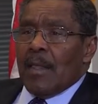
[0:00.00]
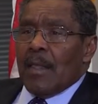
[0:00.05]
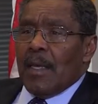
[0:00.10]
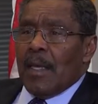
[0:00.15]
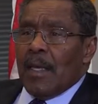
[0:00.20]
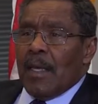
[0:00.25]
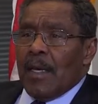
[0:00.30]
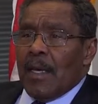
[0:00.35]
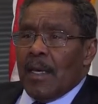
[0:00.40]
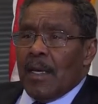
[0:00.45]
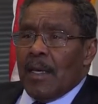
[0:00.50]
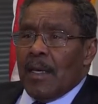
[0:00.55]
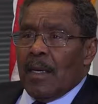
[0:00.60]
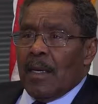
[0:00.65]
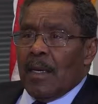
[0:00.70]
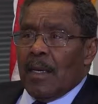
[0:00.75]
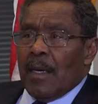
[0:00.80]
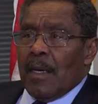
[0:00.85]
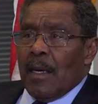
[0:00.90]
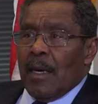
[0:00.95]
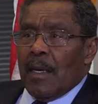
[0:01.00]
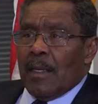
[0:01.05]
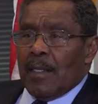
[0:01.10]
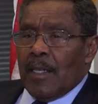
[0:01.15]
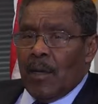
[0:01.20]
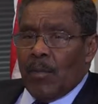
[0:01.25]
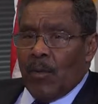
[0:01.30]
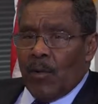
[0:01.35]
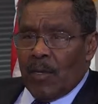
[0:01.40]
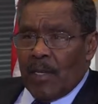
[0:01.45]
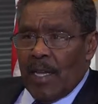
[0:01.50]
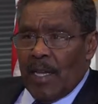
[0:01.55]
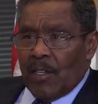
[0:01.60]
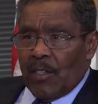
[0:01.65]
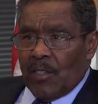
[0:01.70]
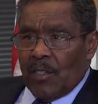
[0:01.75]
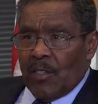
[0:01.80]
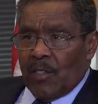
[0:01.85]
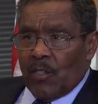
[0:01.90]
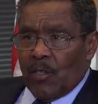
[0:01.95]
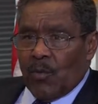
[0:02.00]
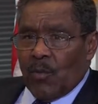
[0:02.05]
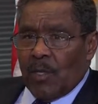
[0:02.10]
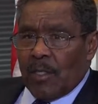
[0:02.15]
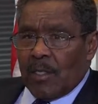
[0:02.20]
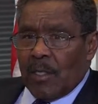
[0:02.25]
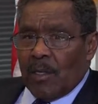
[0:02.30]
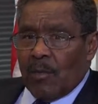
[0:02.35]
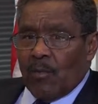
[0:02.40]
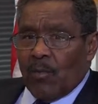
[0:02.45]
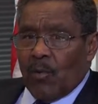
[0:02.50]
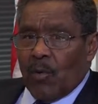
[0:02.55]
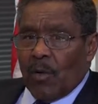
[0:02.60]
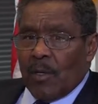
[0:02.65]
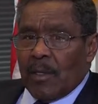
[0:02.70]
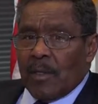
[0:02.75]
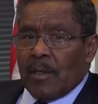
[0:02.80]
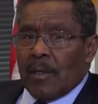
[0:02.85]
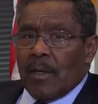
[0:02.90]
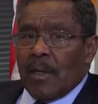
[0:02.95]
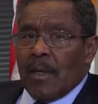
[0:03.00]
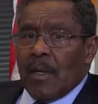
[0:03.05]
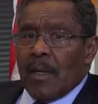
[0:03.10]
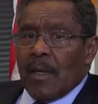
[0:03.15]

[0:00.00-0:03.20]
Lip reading: the deportation issue was an important